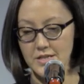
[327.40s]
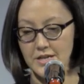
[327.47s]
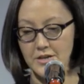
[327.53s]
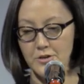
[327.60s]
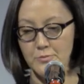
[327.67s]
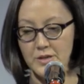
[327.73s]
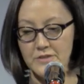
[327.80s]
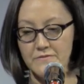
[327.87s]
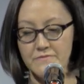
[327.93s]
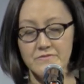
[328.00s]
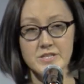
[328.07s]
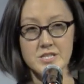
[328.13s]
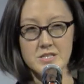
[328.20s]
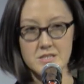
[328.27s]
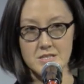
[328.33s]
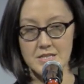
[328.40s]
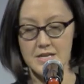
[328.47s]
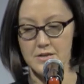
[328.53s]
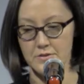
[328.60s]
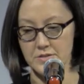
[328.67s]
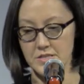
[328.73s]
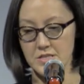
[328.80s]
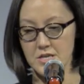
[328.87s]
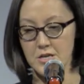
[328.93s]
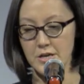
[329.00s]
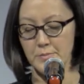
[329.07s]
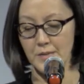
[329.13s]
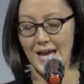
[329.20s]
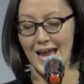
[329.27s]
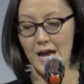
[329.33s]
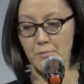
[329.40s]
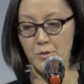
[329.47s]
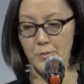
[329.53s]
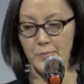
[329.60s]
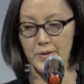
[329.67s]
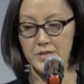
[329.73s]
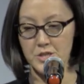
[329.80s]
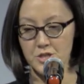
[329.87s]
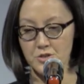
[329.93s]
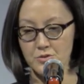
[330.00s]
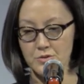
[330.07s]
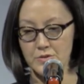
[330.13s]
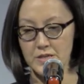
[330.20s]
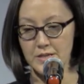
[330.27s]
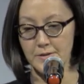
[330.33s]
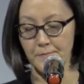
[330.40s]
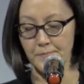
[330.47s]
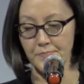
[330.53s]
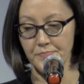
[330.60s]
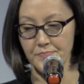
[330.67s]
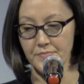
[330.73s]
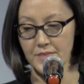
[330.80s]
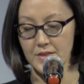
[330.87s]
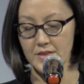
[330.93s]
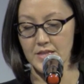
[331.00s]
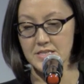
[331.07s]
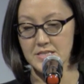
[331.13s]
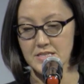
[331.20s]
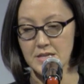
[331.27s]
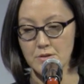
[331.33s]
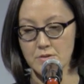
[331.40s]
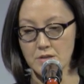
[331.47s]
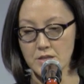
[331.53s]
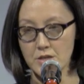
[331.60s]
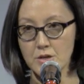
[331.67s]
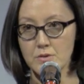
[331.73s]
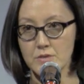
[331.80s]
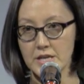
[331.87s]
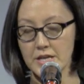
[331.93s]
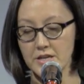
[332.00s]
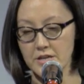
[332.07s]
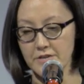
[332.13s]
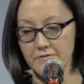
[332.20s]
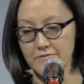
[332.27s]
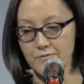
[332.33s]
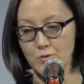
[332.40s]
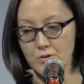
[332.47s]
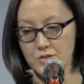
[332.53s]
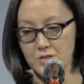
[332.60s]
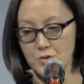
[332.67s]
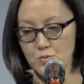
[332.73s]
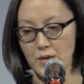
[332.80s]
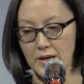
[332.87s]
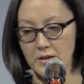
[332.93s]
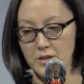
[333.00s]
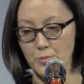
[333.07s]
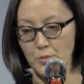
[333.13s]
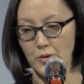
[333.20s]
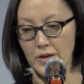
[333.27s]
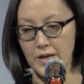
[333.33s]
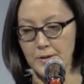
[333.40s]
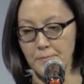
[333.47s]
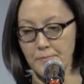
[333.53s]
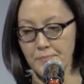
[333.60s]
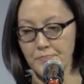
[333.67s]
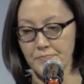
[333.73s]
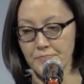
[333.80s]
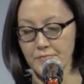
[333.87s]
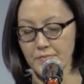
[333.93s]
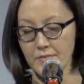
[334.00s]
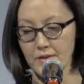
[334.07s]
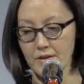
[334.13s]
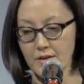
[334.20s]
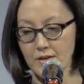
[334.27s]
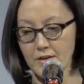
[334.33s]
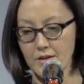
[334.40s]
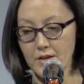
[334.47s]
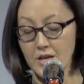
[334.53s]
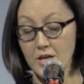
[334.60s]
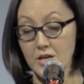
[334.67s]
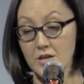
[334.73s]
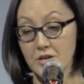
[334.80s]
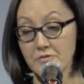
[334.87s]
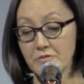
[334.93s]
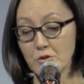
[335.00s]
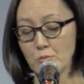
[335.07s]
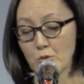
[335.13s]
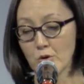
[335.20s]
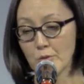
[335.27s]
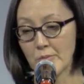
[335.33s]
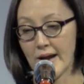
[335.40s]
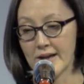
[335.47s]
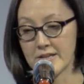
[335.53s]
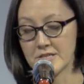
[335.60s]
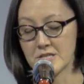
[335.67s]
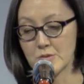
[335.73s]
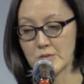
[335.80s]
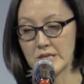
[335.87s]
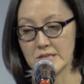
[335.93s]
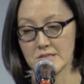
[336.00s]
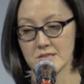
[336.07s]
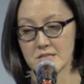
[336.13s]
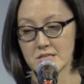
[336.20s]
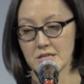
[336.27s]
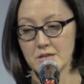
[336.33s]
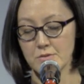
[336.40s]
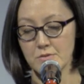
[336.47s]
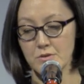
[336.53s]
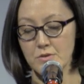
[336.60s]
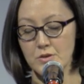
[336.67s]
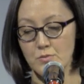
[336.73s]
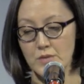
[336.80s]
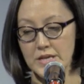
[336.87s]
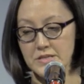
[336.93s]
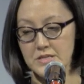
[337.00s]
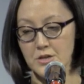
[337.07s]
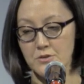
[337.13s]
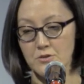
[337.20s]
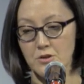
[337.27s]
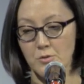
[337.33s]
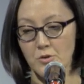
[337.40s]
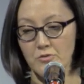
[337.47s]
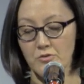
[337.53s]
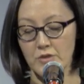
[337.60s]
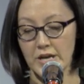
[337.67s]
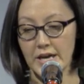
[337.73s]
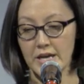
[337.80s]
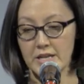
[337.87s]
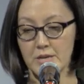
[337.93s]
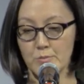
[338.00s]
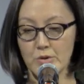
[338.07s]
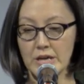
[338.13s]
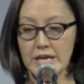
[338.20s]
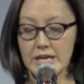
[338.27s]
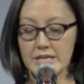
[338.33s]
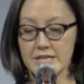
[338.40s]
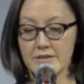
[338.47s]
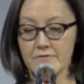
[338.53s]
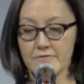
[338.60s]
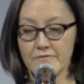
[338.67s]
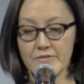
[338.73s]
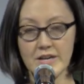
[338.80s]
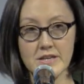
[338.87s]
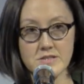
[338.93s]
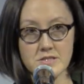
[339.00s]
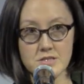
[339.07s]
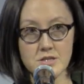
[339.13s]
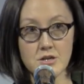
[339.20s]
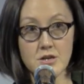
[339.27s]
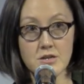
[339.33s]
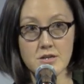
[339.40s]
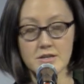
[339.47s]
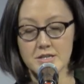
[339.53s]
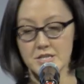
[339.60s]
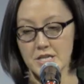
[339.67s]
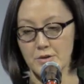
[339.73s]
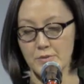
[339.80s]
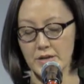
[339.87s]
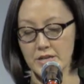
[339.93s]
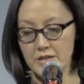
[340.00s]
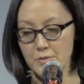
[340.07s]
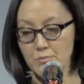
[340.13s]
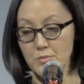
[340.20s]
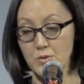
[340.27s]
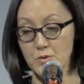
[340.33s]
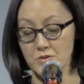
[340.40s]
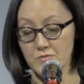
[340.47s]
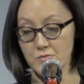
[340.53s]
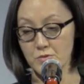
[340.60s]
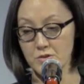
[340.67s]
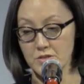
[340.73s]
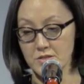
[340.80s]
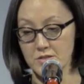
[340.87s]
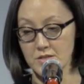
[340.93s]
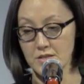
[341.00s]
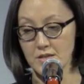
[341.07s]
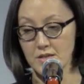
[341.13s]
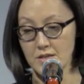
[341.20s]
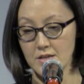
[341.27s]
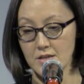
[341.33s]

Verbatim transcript: The air made a vicious sound as the hum- hammer punched through it. That sound alone had enough force to rattle a brain. A few more practice swings, and Seo knew that raising her arm overhead and bringing it down fast and hard generated the most force.